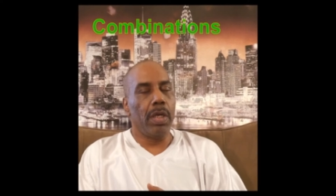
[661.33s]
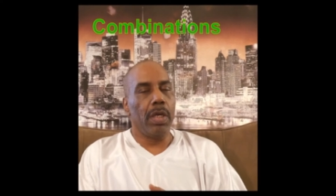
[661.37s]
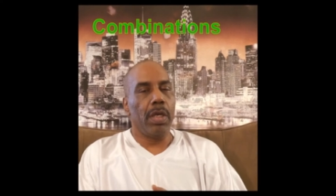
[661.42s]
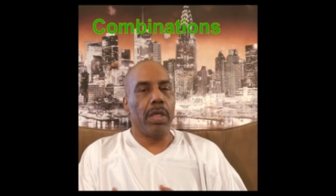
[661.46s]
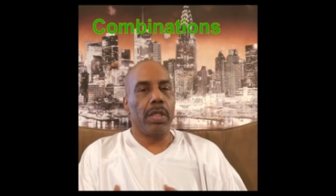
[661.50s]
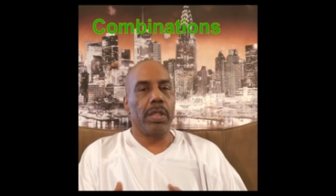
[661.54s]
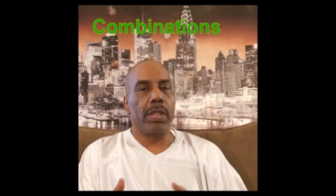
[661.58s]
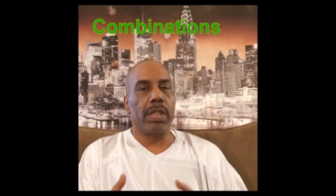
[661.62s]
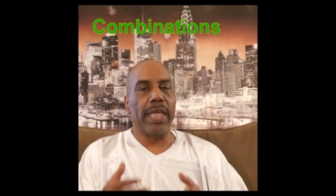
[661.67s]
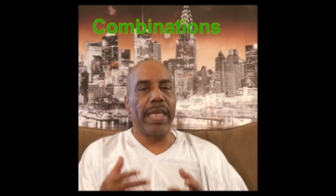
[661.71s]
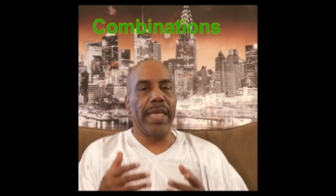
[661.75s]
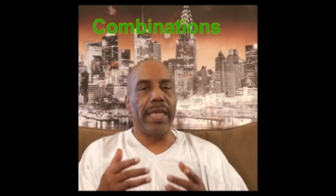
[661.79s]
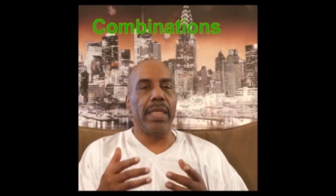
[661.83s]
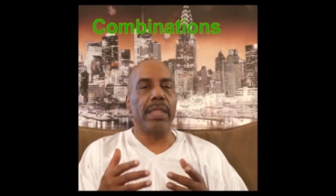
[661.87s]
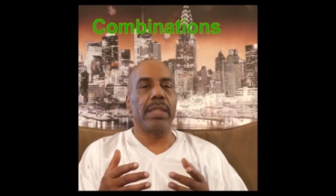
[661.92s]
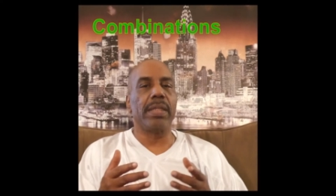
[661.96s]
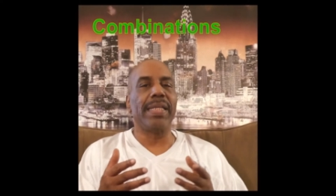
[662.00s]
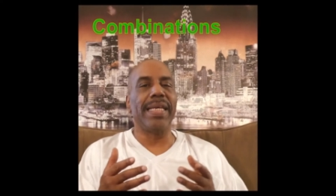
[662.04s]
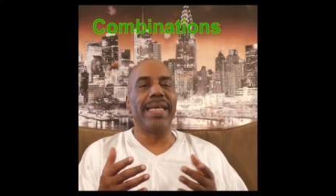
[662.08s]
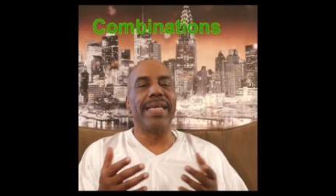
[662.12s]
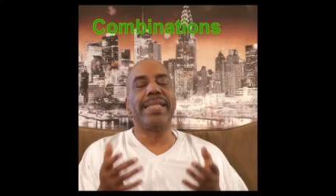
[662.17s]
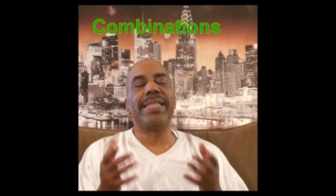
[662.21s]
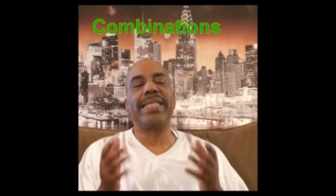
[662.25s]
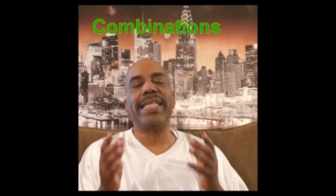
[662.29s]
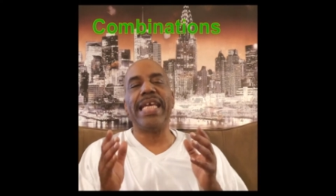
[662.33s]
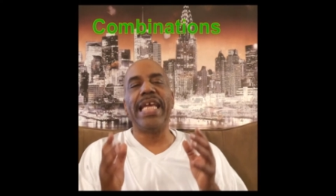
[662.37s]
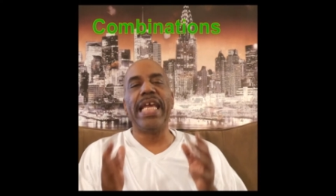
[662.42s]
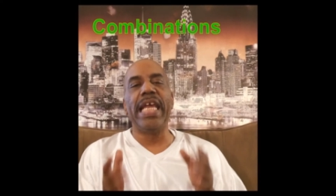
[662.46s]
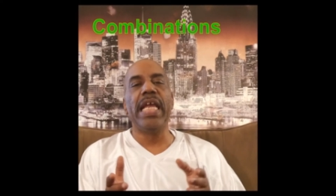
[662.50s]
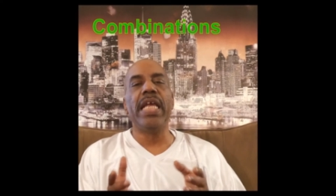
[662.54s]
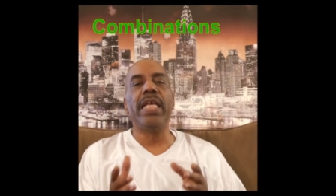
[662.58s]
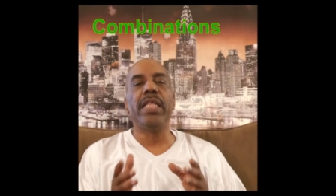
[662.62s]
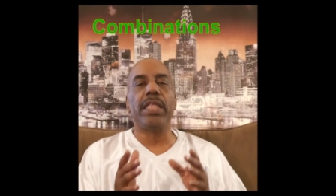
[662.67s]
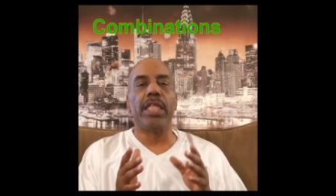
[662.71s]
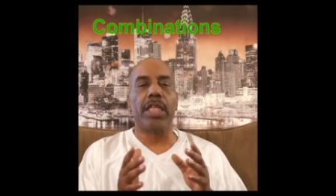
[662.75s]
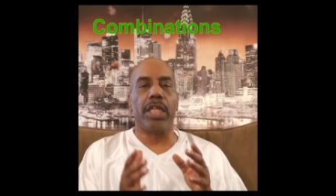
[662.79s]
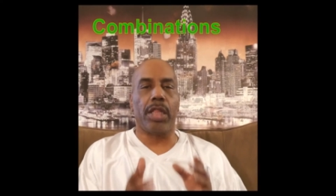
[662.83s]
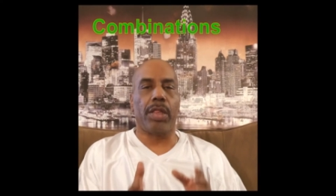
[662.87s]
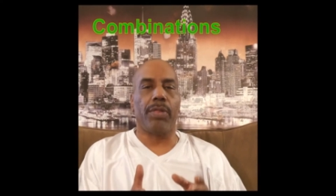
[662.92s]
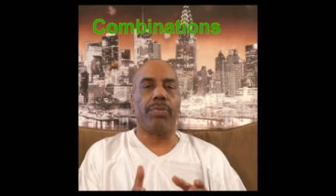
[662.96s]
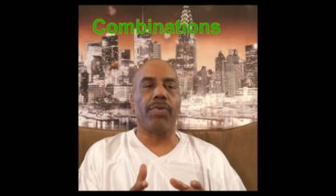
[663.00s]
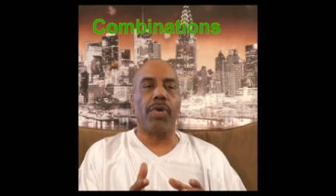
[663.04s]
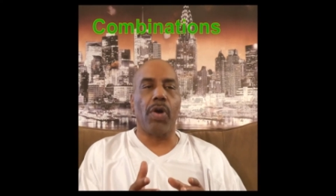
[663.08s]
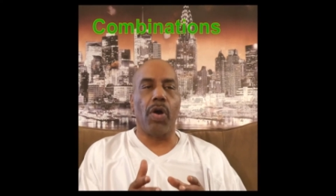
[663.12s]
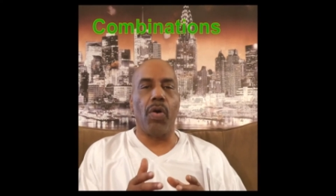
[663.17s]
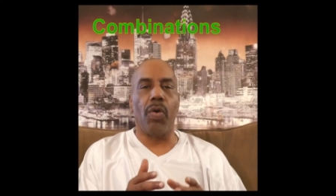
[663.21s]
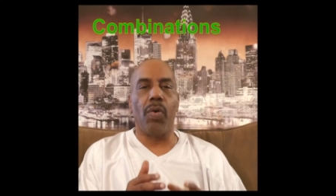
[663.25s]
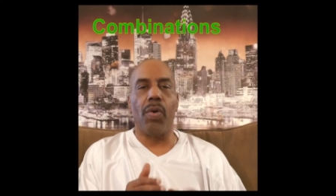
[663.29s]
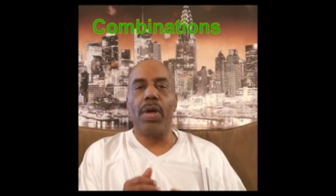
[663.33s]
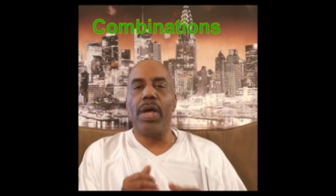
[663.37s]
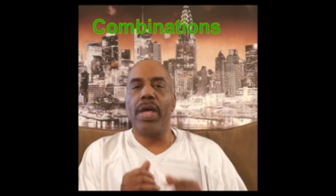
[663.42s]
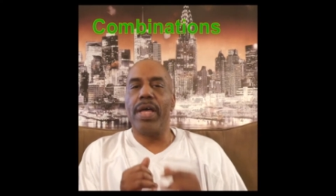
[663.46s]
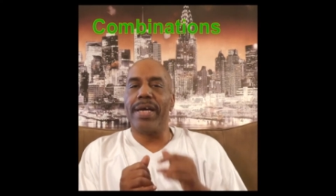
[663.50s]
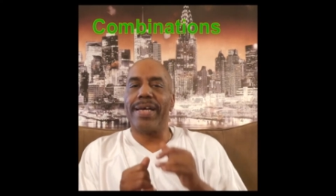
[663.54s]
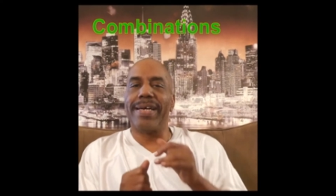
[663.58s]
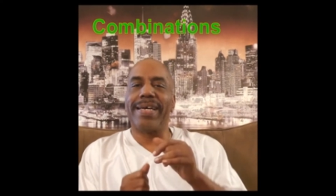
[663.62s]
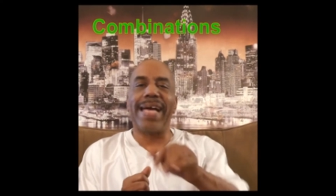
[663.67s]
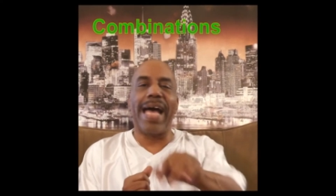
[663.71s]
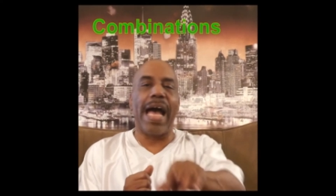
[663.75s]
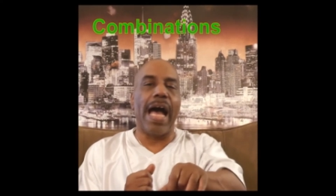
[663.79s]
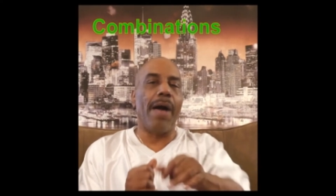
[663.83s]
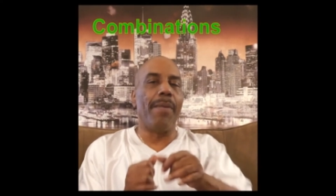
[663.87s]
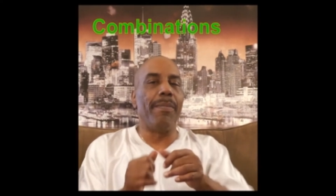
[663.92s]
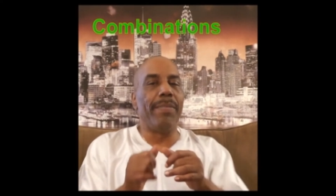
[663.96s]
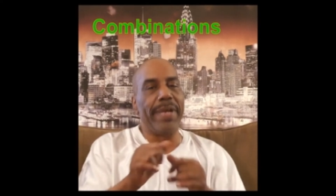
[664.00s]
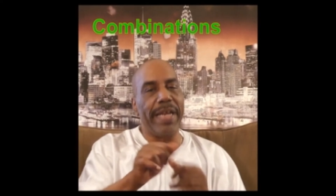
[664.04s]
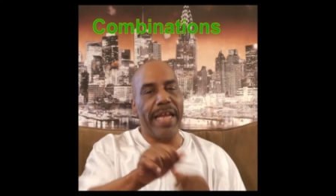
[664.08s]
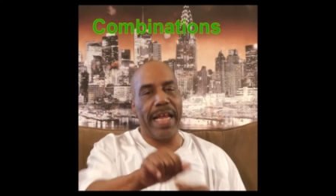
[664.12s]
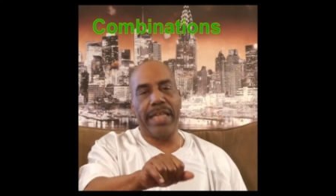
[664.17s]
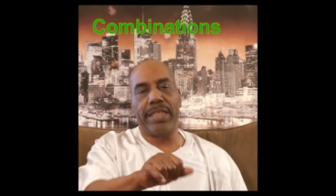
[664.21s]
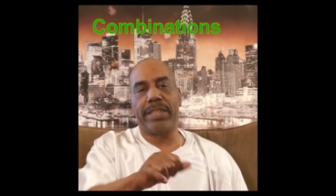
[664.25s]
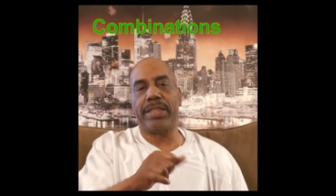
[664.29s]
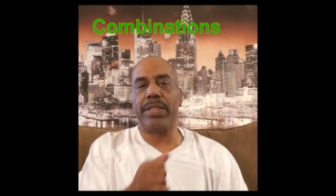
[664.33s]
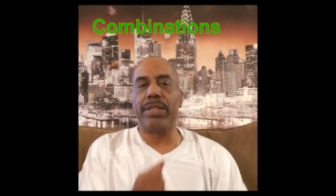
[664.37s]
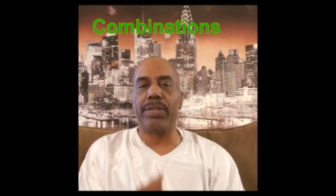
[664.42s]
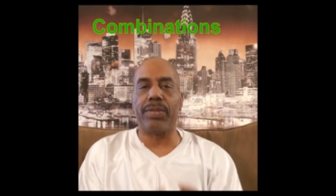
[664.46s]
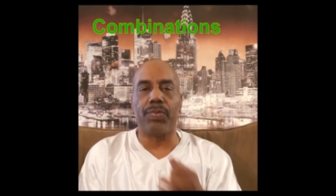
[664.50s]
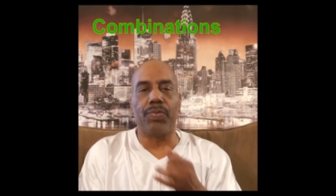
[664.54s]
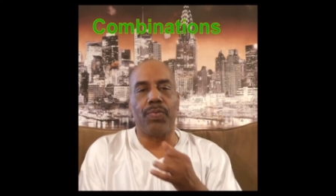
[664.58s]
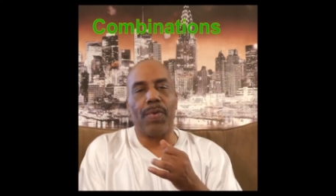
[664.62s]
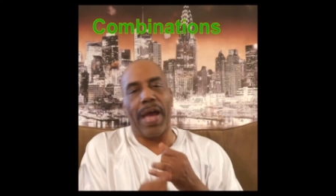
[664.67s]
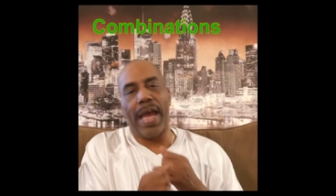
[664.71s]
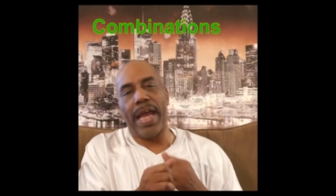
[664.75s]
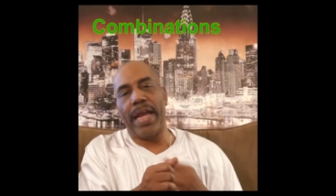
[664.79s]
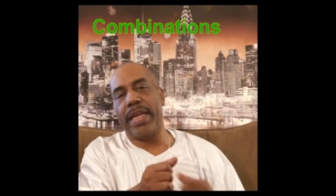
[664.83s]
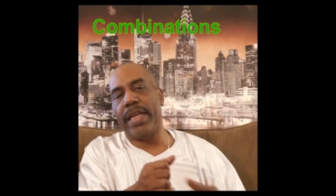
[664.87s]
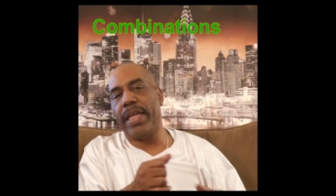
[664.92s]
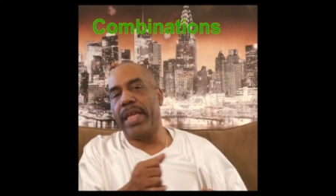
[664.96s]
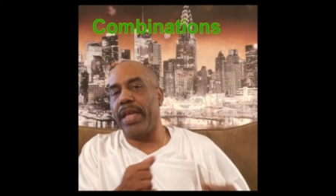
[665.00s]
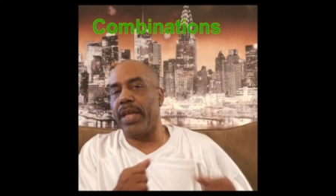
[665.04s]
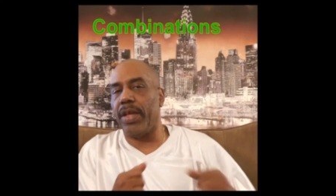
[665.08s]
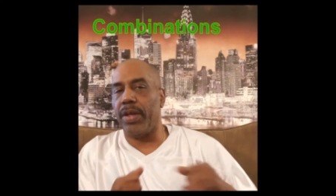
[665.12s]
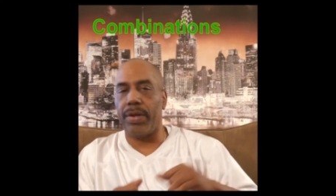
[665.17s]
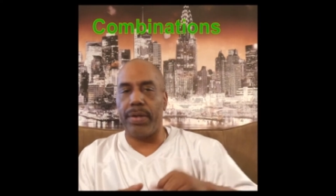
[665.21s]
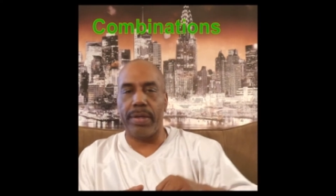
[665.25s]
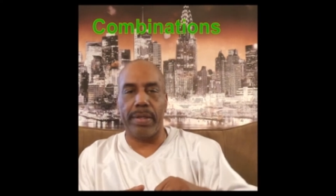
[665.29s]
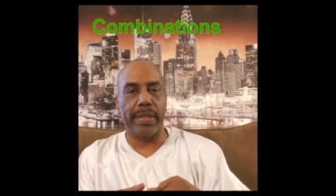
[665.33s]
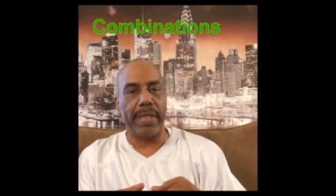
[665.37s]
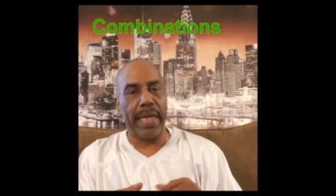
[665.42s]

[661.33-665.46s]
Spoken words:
See, it's easy to throw combinations right here.